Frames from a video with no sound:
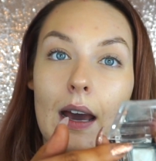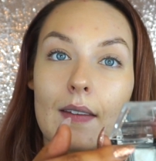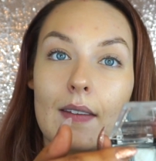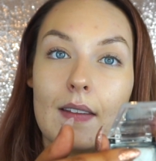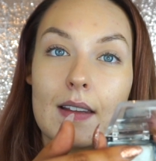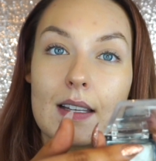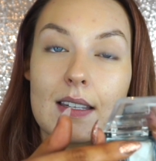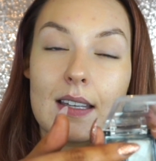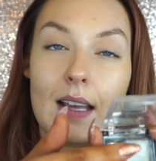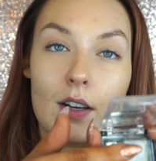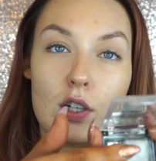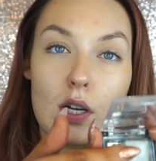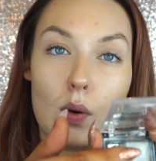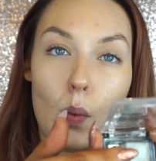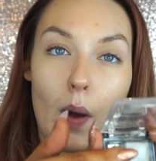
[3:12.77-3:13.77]
and then this is
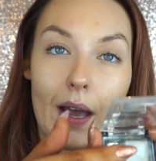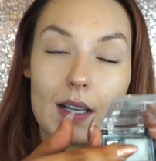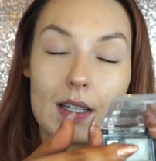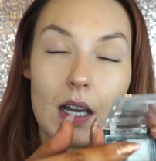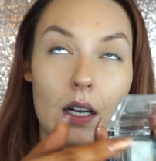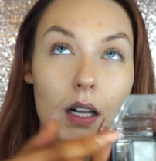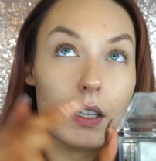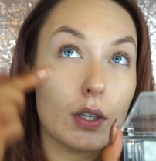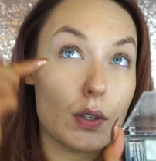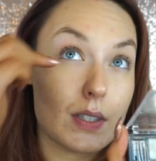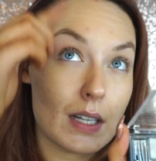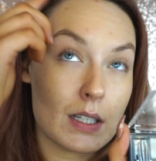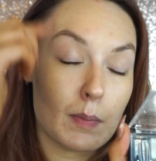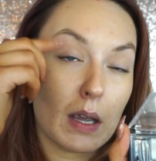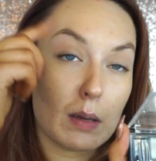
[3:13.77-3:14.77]
actually a wax and I'll use
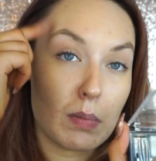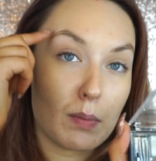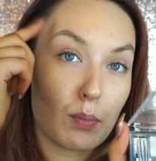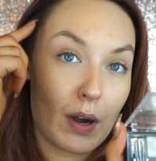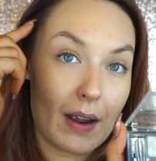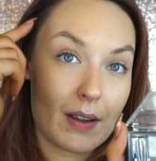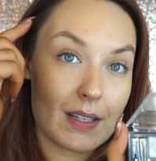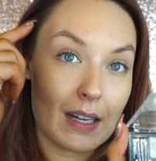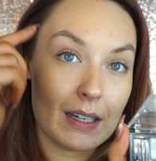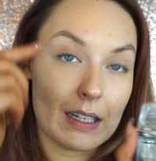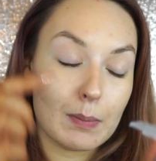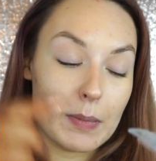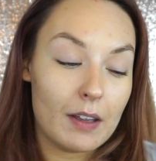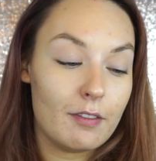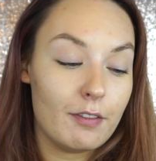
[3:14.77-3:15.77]
that to make my brows that
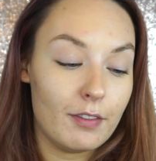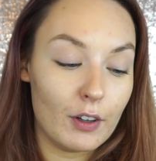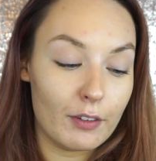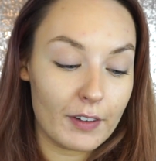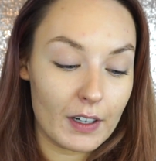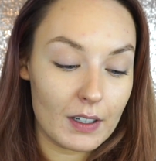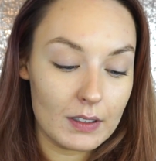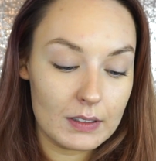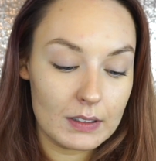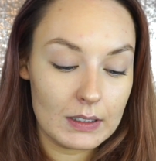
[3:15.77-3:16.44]
little bit fluffier.